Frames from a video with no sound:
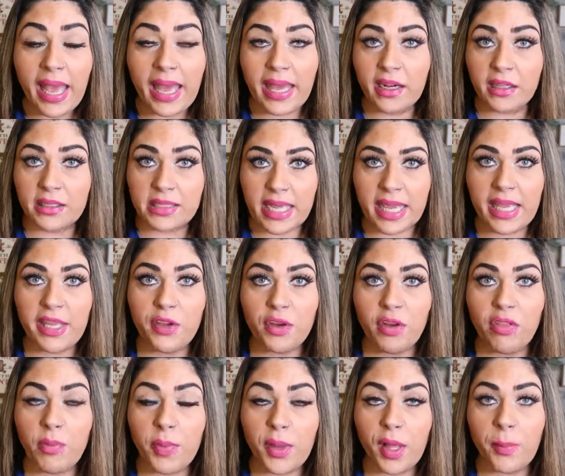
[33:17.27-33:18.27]
It'll take you
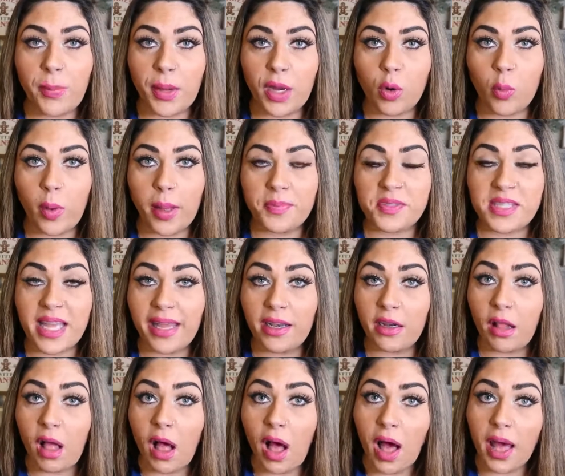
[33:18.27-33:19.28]
to the Built Bar website.
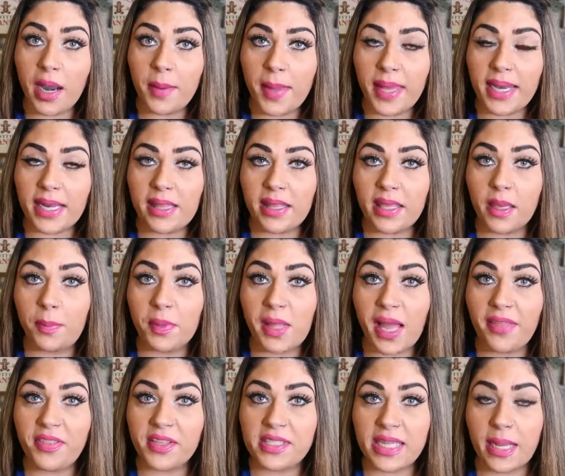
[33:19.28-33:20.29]
It'll automatically
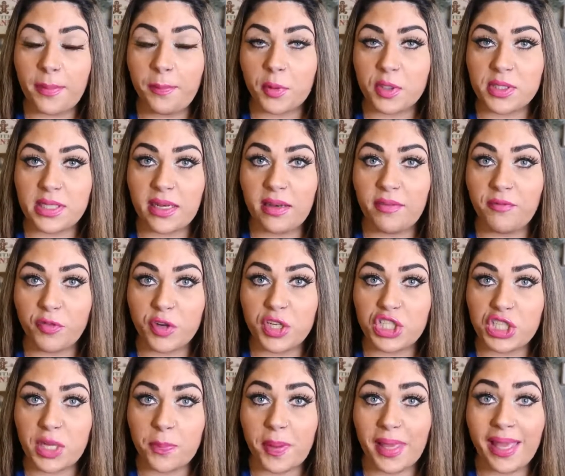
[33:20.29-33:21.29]
apply the 10% in free
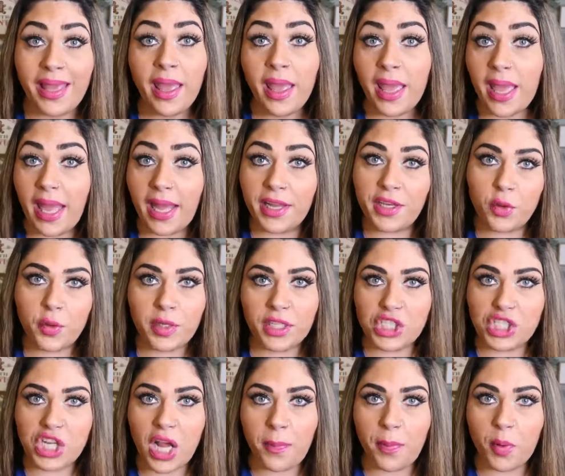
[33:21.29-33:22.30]
shipping and you
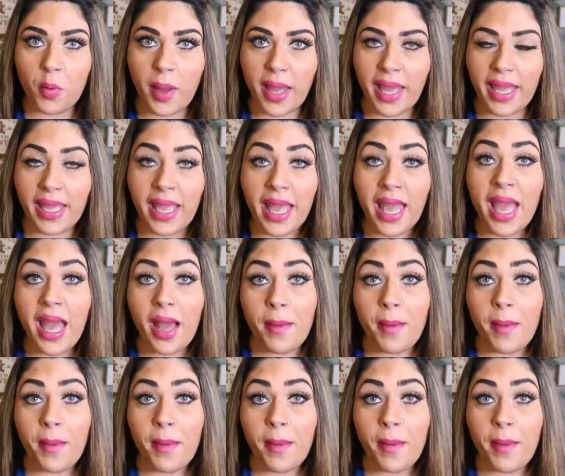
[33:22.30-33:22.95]
can shop away.